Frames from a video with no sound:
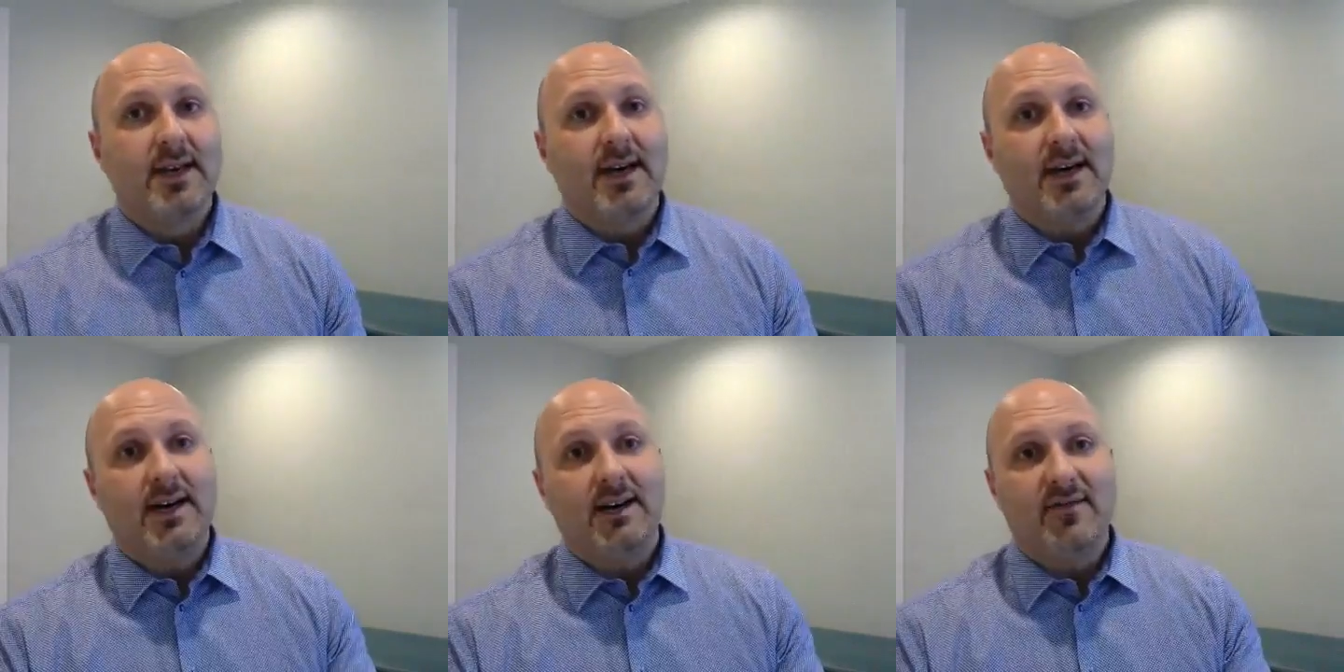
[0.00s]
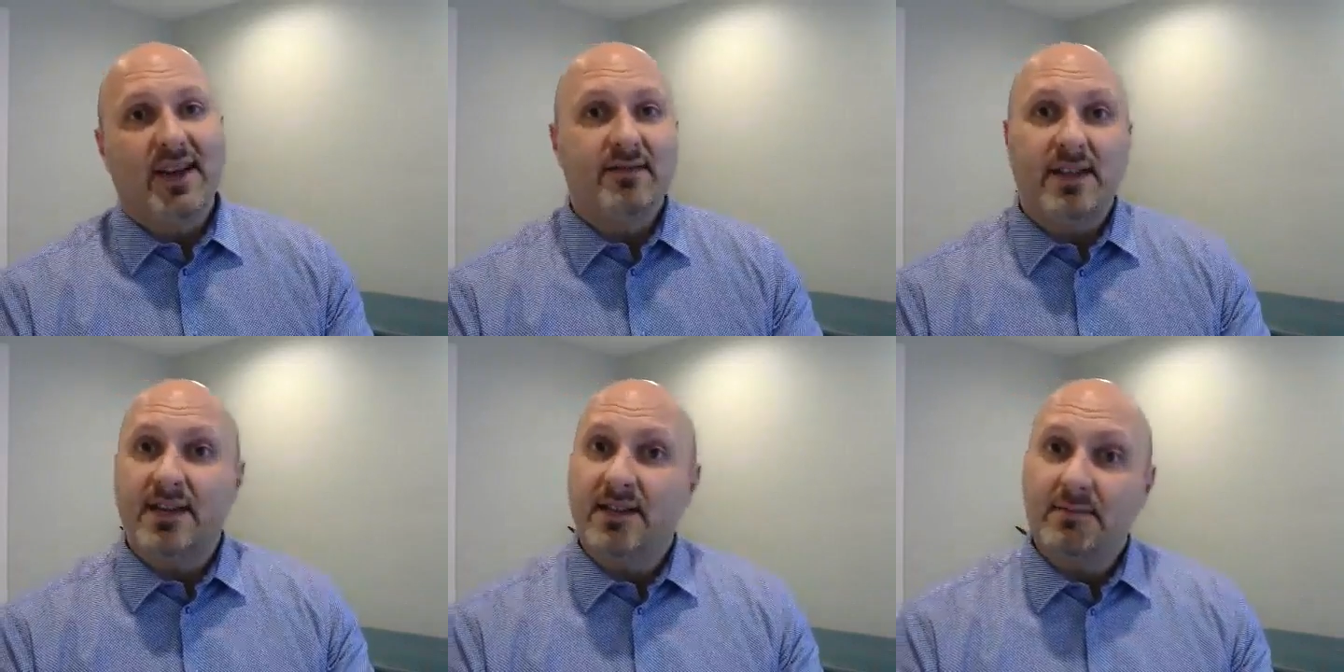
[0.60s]
If you haven't
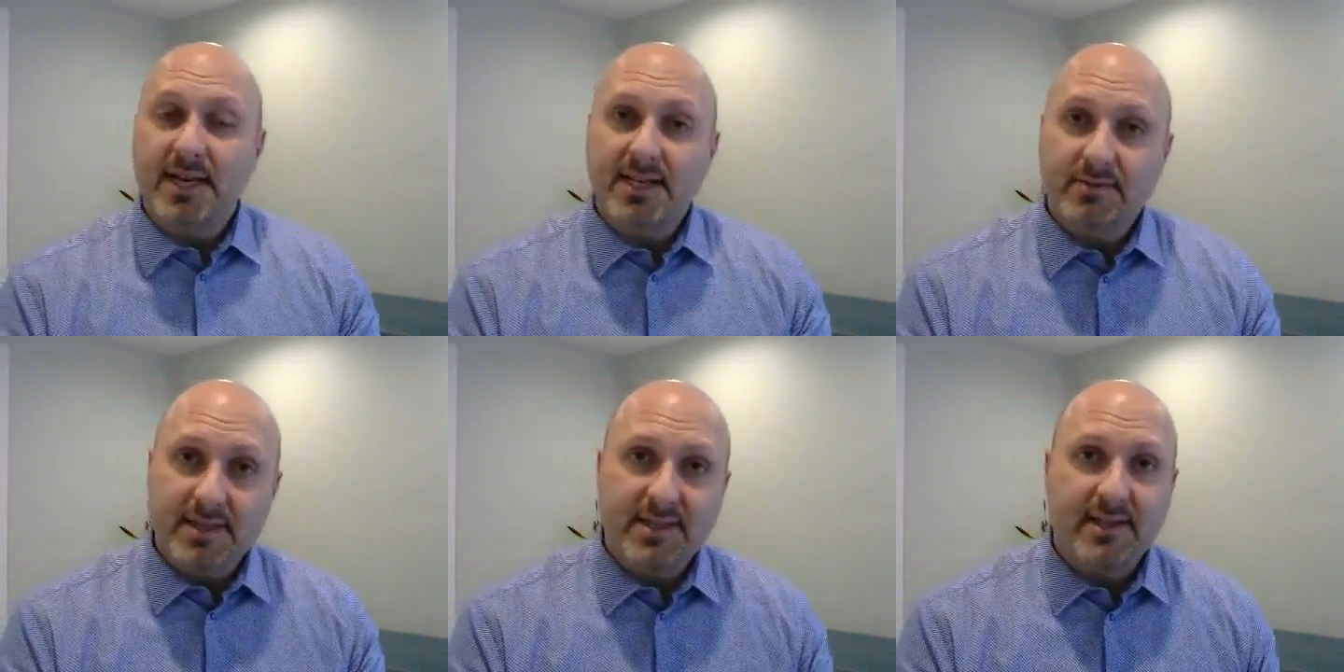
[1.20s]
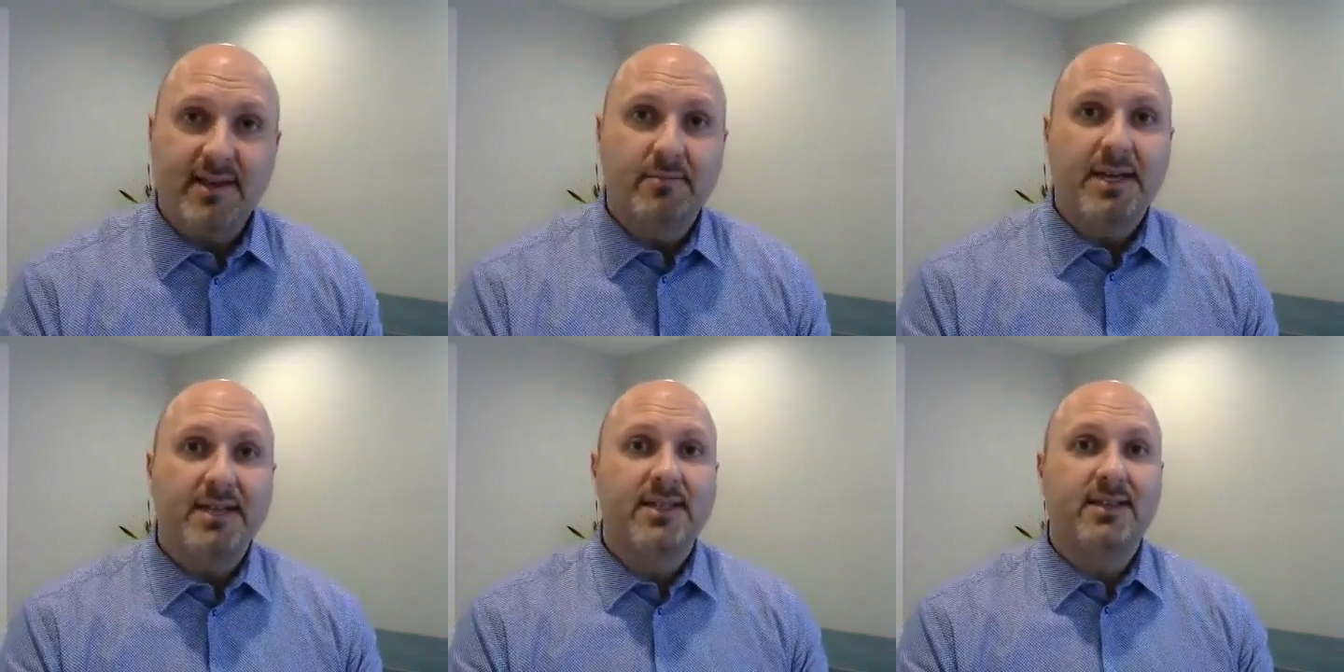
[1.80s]
liked our page, please like our
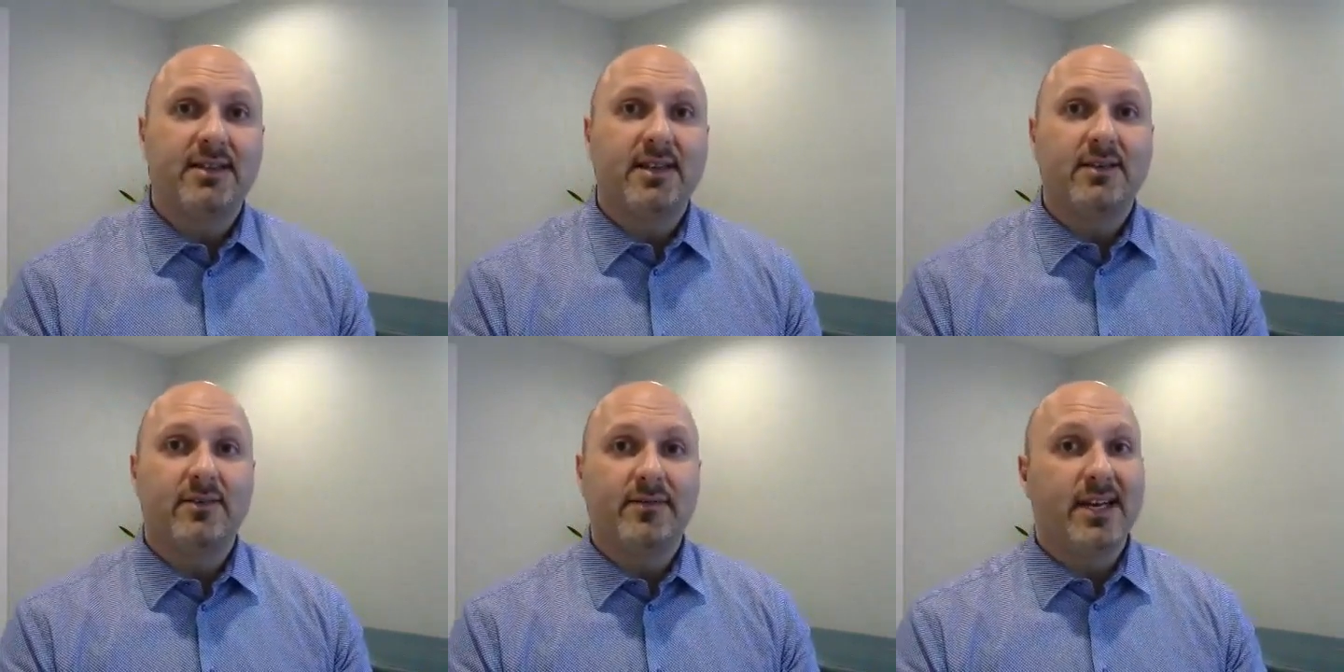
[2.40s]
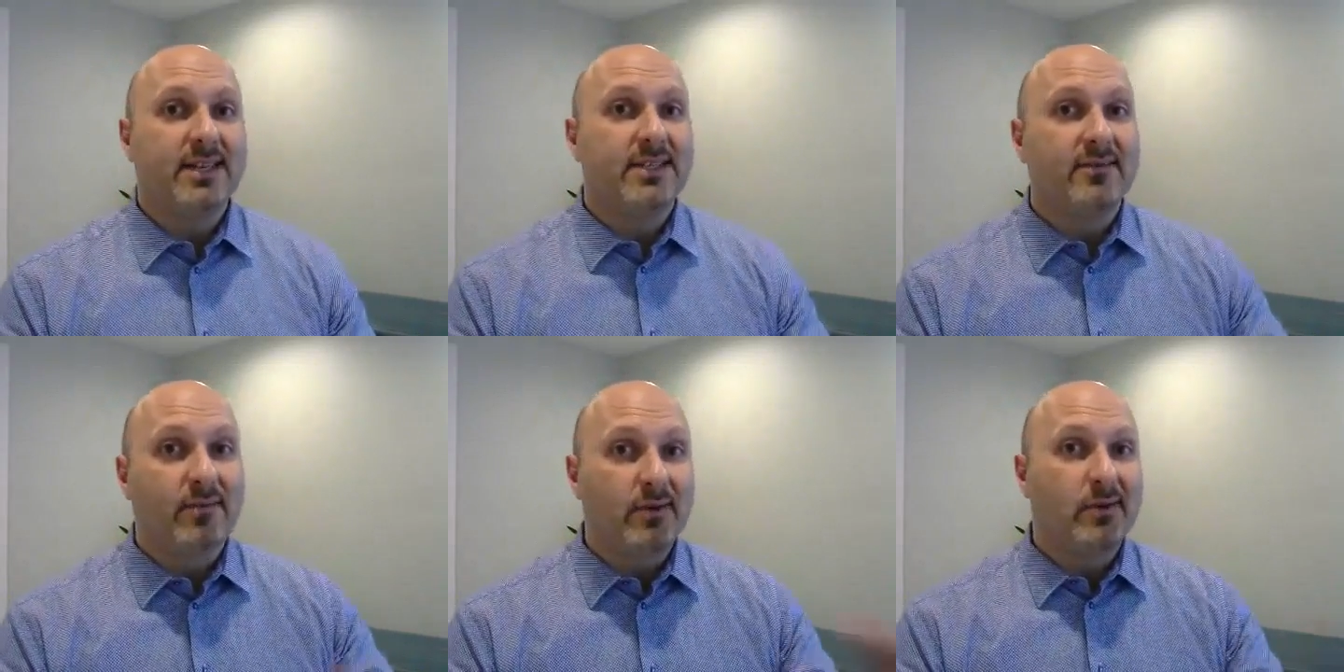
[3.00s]
page, then you'll get notification
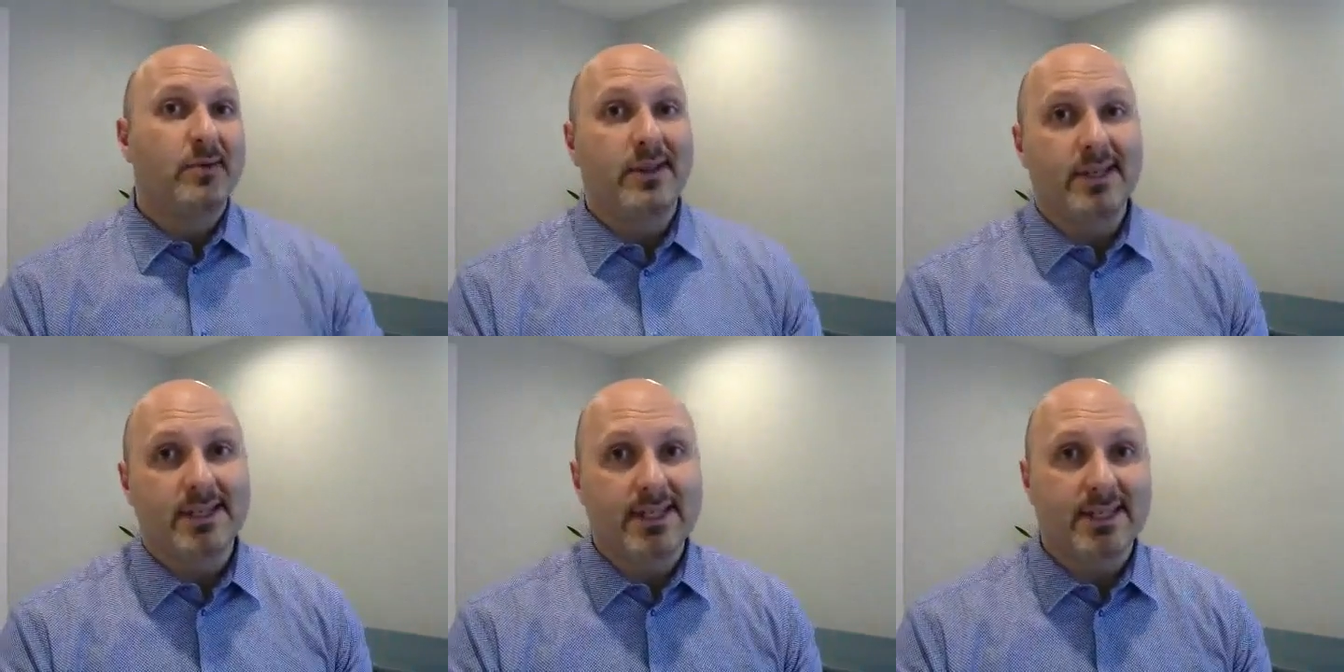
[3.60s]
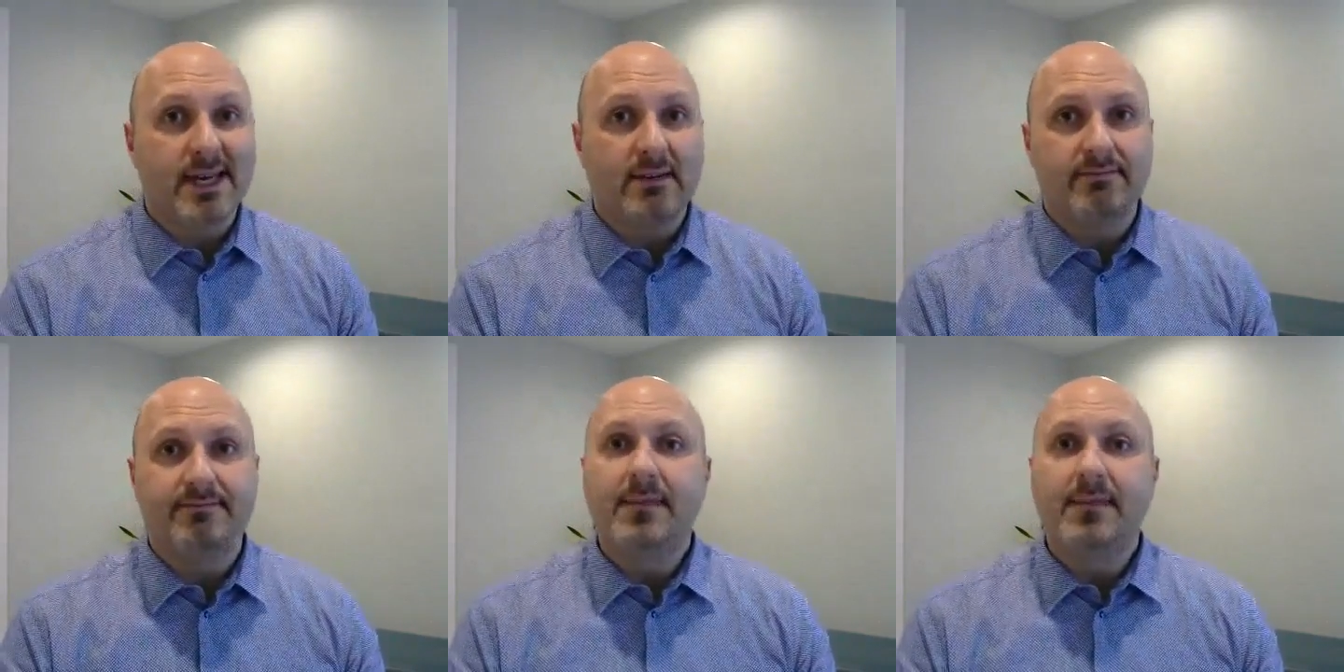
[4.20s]
of when we're putting these things out,